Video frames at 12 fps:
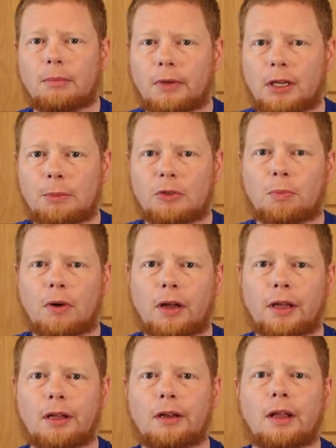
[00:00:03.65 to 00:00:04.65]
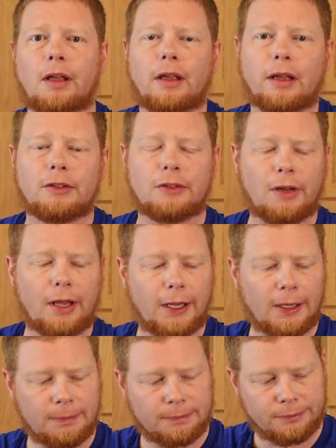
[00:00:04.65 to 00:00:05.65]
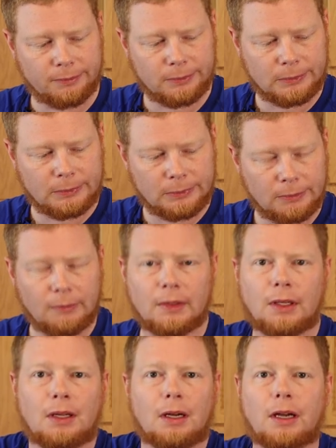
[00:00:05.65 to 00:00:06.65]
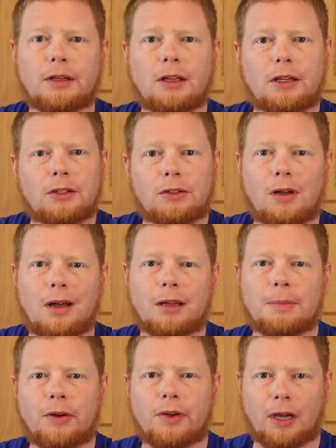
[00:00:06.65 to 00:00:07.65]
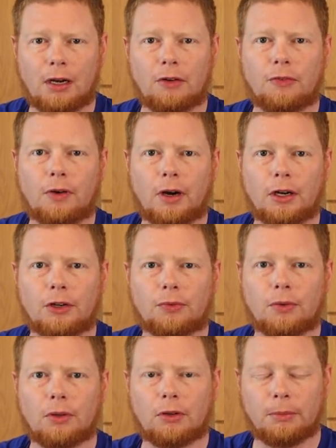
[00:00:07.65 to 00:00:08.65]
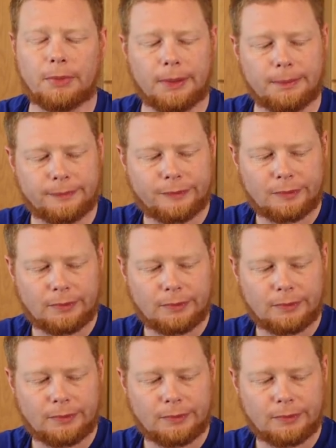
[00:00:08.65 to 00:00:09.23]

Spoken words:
My name is Brian and today I'd like to talk about air fryers for a little bit.